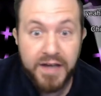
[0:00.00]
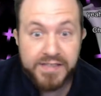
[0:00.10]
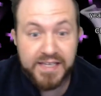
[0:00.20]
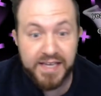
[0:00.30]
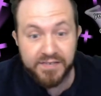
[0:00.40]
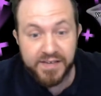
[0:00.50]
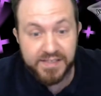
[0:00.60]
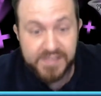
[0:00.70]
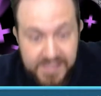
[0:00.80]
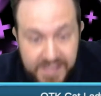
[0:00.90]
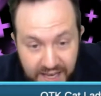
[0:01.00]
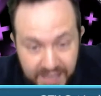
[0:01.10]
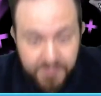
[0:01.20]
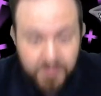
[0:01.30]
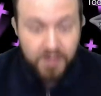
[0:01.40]
is he giving us this
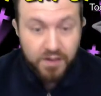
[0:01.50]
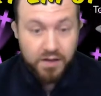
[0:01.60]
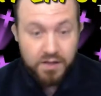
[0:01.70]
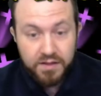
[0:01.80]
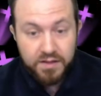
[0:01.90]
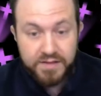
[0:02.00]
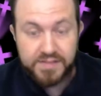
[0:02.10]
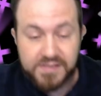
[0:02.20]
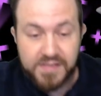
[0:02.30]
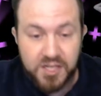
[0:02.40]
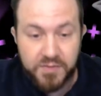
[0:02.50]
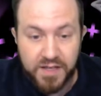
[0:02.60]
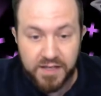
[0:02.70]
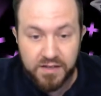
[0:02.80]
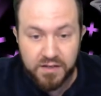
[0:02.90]
game? This is gonna
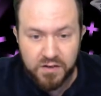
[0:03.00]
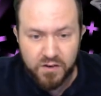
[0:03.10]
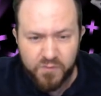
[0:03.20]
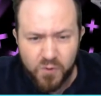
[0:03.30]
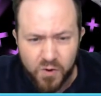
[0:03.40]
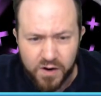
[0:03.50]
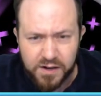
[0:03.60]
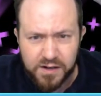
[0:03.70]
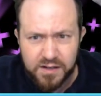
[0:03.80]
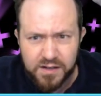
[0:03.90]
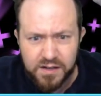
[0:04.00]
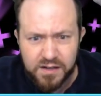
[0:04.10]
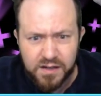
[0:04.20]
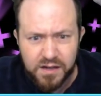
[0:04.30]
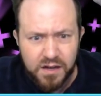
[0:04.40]
be 4
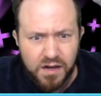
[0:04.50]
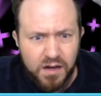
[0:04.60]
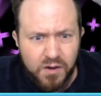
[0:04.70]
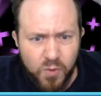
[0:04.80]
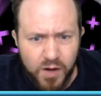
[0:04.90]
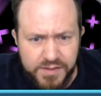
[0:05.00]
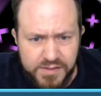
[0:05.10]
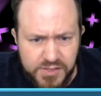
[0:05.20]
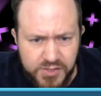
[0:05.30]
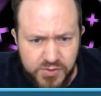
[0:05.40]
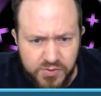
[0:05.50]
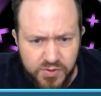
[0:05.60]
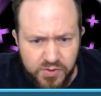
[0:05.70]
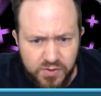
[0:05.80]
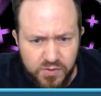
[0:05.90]
one, two.
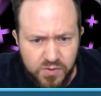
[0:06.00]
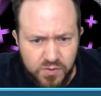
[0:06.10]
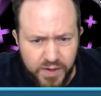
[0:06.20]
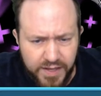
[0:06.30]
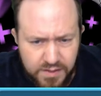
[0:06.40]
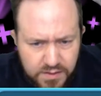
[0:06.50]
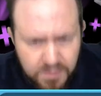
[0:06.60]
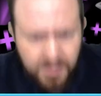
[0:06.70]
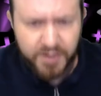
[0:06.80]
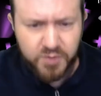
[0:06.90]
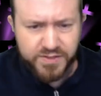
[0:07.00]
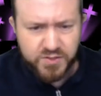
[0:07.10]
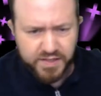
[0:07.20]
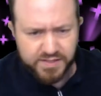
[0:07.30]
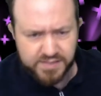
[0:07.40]
Wait, how do we do
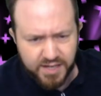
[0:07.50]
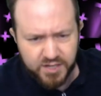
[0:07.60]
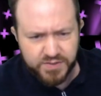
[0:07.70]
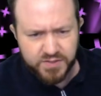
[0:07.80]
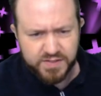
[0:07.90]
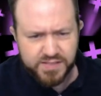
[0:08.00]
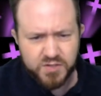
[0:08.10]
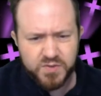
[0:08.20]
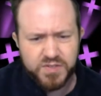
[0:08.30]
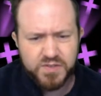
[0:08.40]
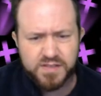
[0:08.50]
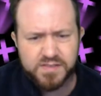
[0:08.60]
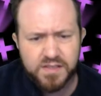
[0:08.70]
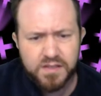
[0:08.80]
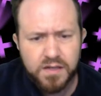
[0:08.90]
this? How do we do this? How do we do this?
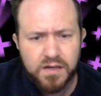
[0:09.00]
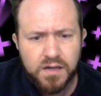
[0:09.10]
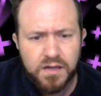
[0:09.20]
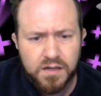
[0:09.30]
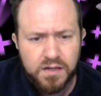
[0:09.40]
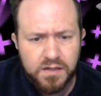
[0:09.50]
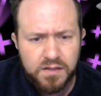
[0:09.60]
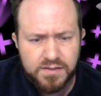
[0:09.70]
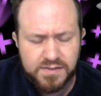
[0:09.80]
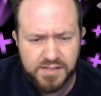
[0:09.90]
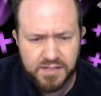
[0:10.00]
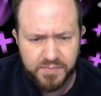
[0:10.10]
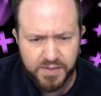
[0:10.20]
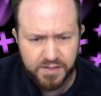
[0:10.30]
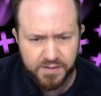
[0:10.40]
This is gonna
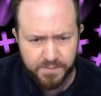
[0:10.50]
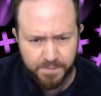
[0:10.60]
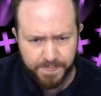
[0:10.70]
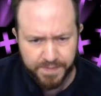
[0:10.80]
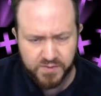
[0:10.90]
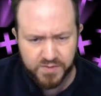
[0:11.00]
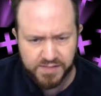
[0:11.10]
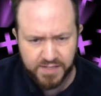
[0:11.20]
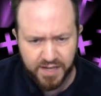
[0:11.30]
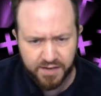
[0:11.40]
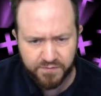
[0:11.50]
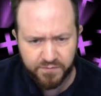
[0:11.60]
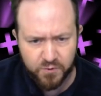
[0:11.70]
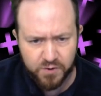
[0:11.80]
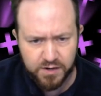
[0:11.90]
be, this one's gonna have
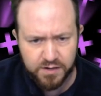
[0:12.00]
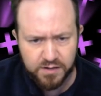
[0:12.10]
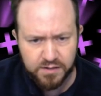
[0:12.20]
four,